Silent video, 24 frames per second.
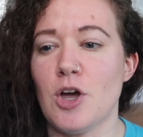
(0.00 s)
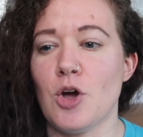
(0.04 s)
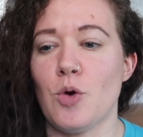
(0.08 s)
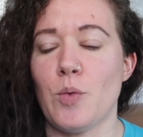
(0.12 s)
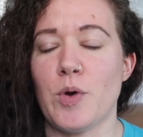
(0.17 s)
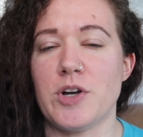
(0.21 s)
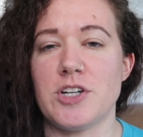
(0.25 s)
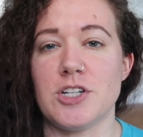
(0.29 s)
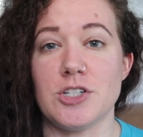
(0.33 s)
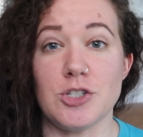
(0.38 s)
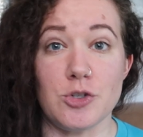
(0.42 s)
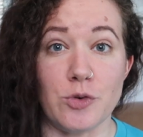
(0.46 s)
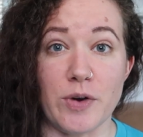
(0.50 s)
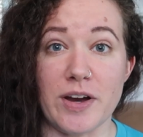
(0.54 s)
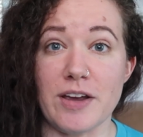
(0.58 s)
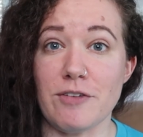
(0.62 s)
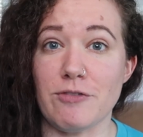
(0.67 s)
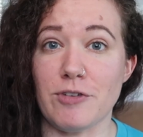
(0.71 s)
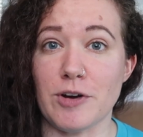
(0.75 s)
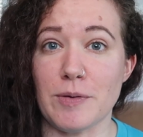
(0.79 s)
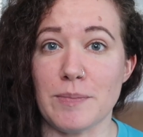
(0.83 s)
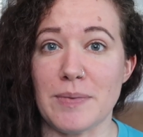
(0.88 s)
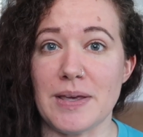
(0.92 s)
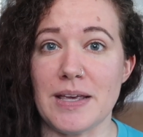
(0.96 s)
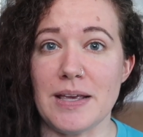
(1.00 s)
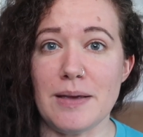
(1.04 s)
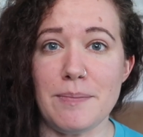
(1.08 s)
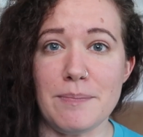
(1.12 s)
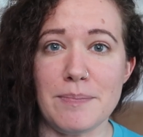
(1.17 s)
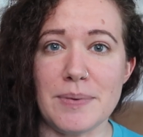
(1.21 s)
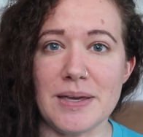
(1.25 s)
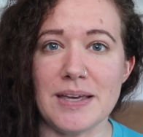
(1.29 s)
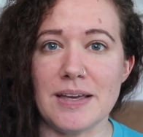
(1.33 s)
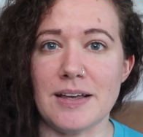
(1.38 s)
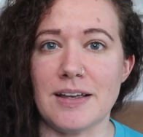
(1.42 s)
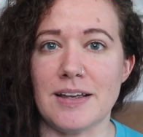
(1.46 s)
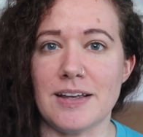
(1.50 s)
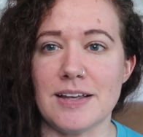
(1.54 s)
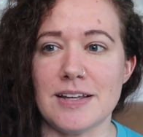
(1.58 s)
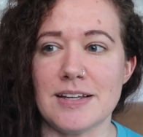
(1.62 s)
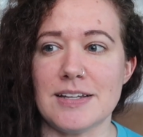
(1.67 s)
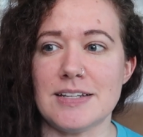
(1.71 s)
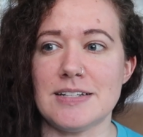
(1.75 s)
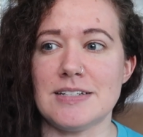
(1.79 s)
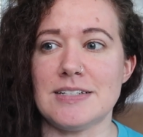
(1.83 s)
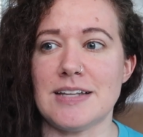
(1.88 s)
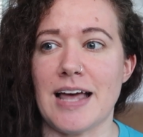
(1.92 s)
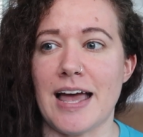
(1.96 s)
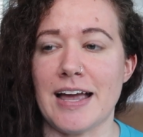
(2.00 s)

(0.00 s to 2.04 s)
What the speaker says: which is great for me because